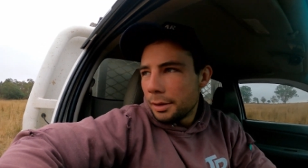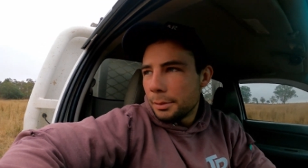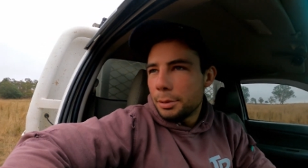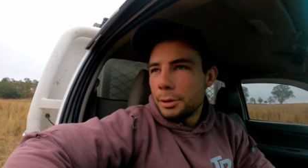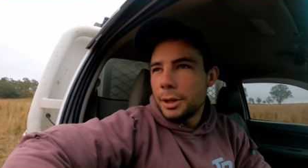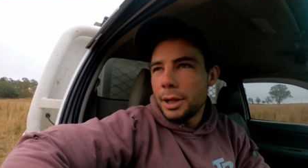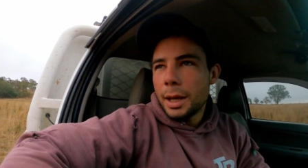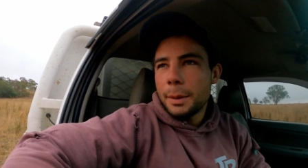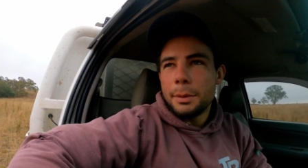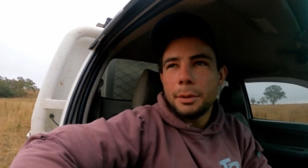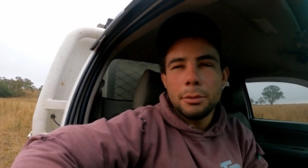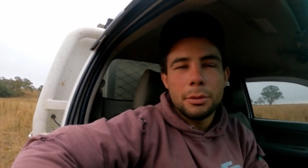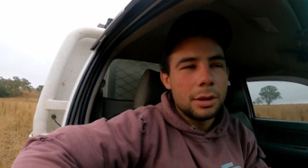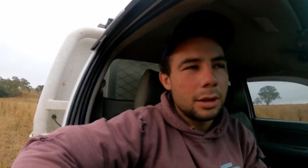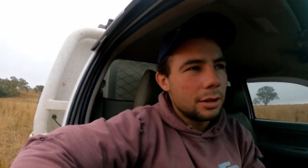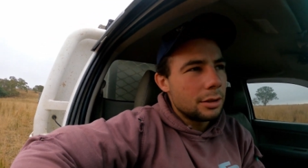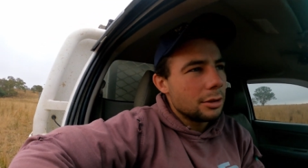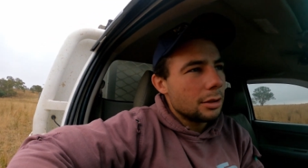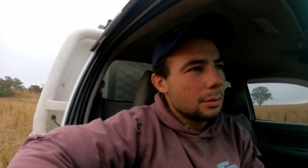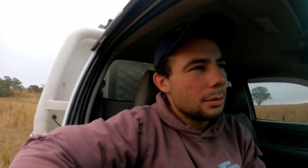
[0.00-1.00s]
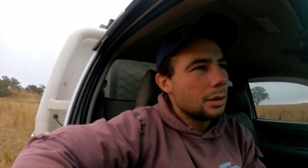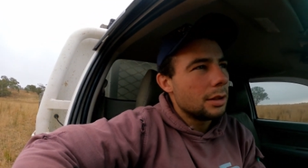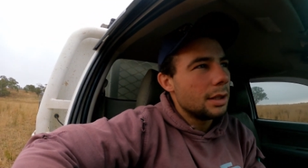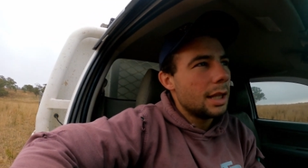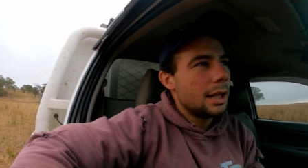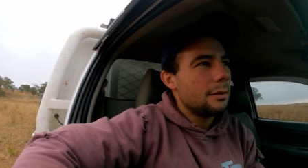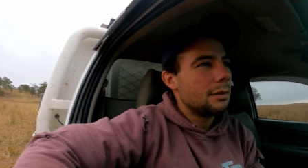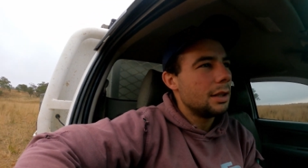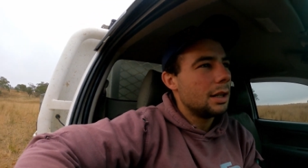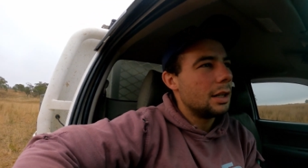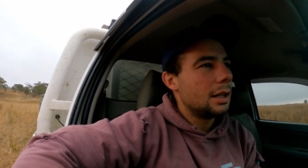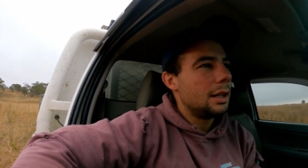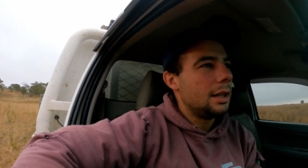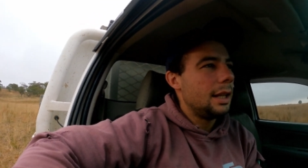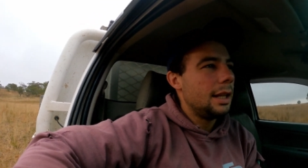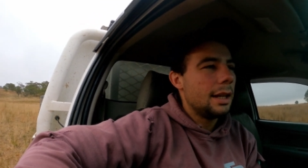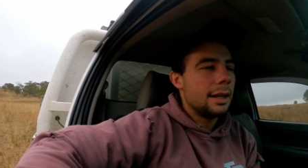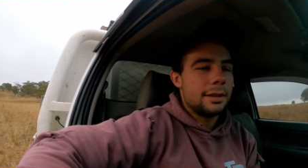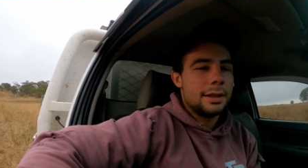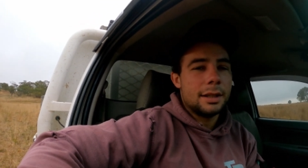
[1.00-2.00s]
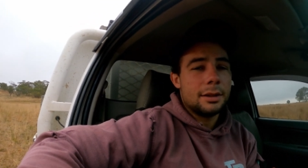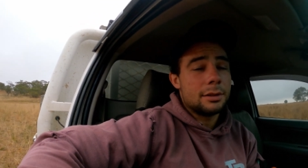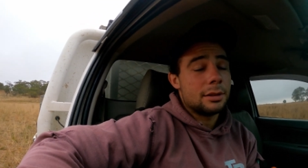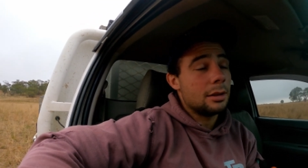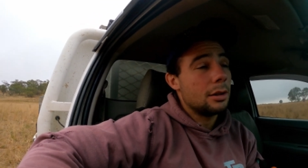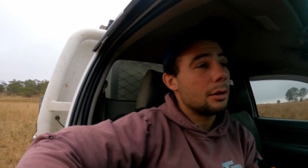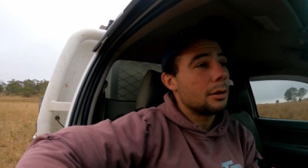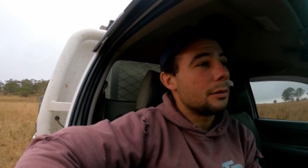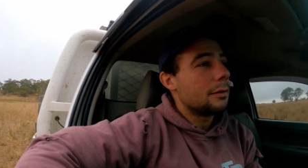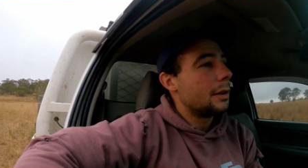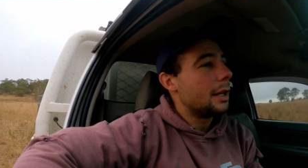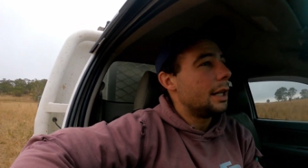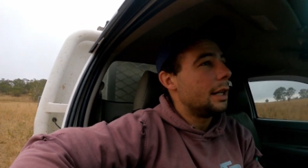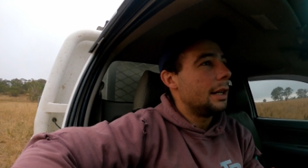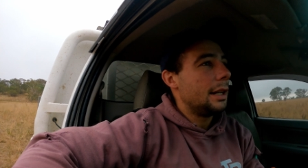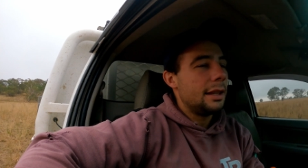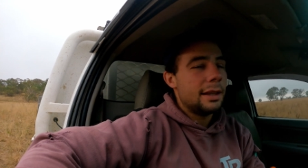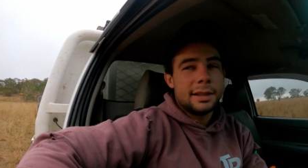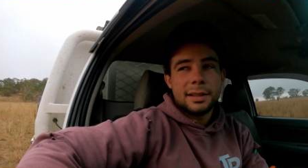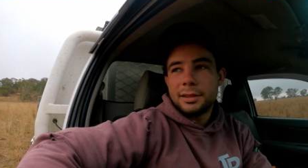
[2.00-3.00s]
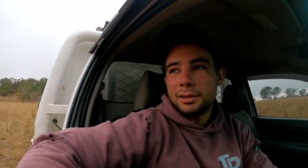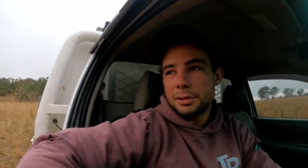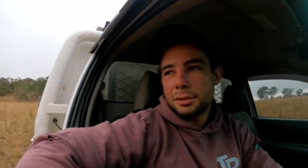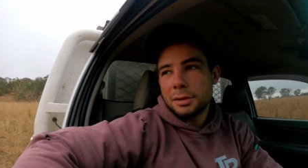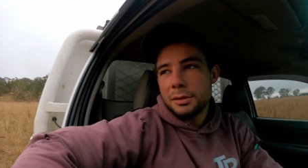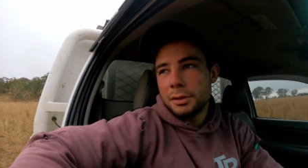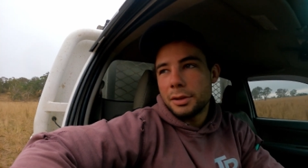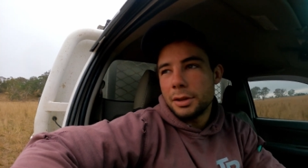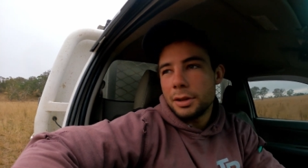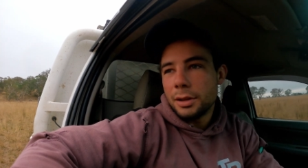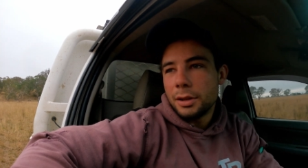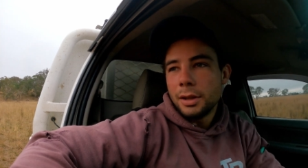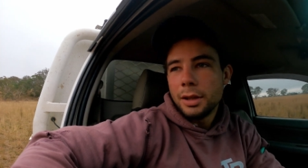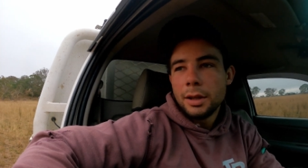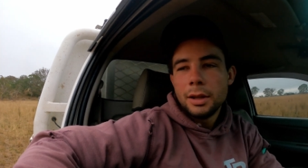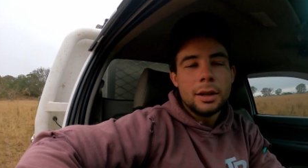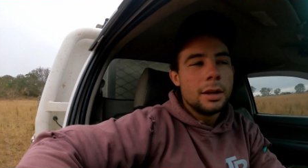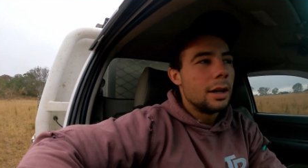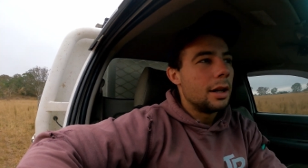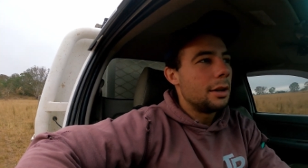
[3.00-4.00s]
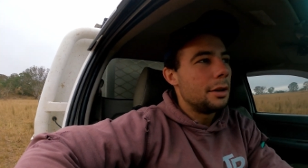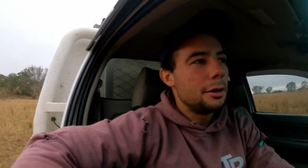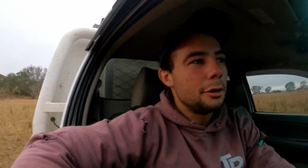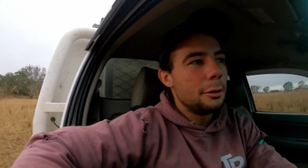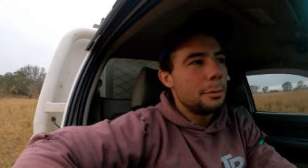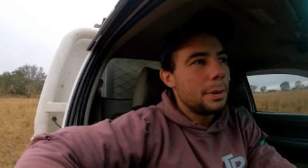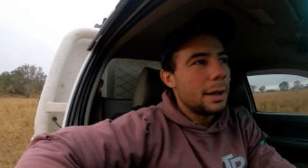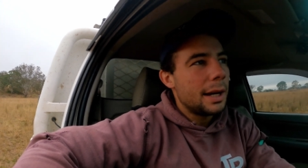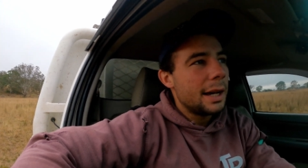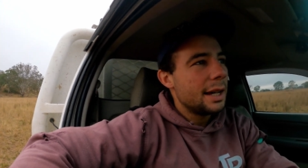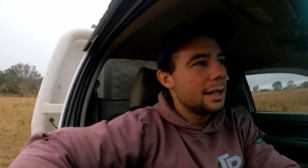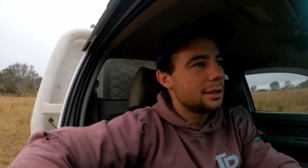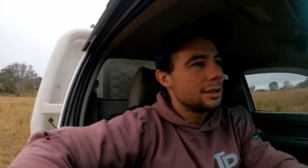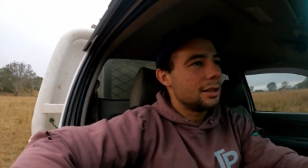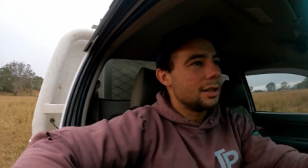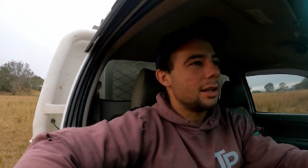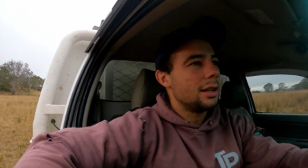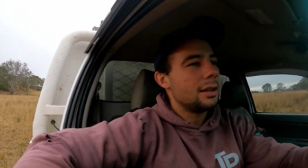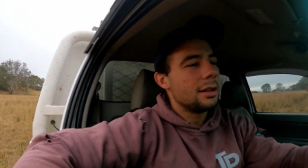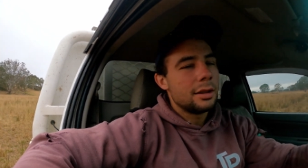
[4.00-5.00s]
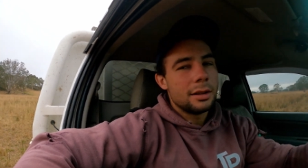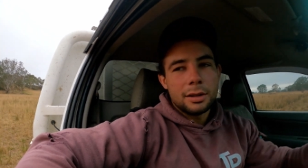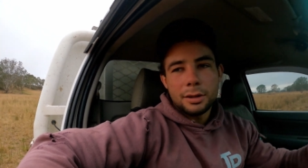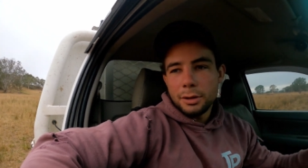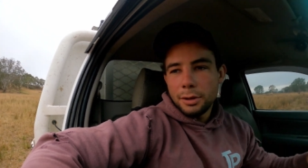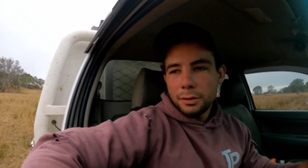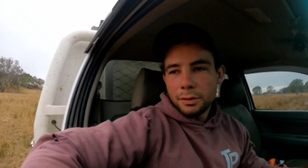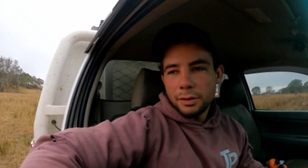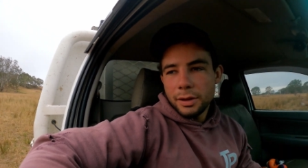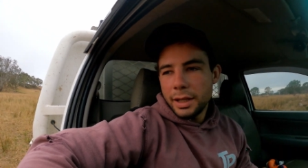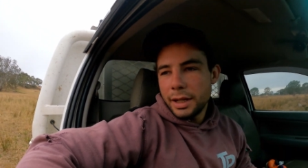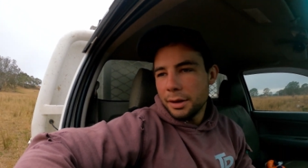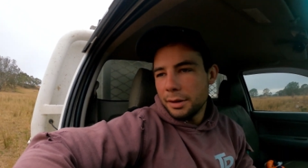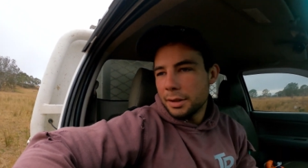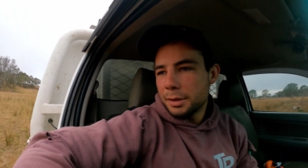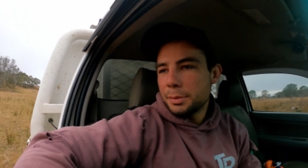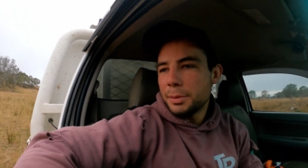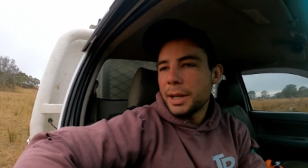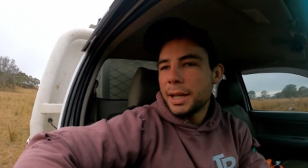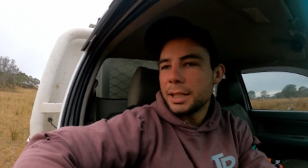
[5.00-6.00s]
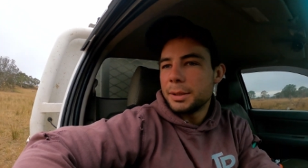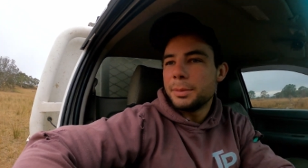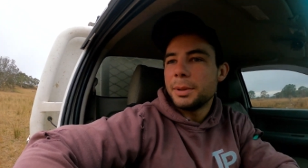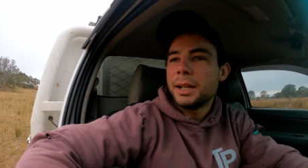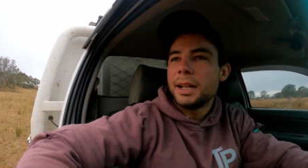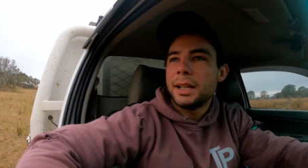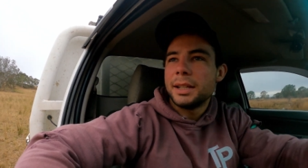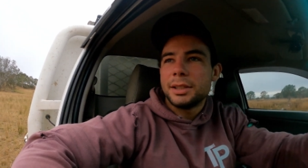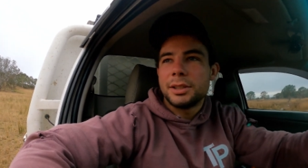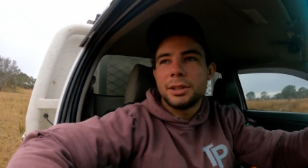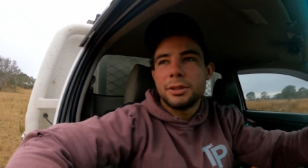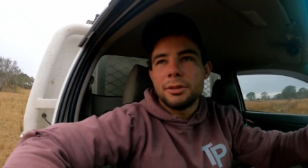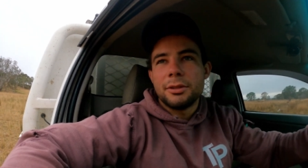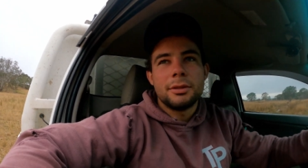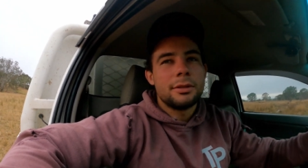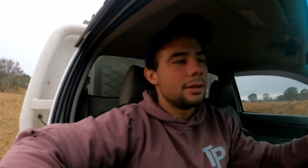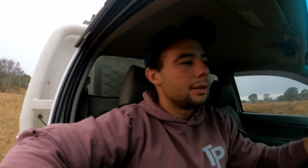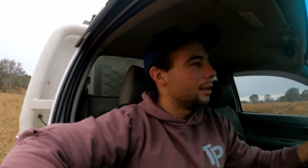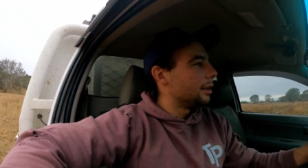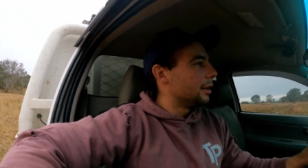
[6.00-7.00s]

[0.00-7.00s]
Pretty happy with the job that they've done in here, because there was a lot of feed in here. This is sort of a new pasture, a new Phalaris based pasture, and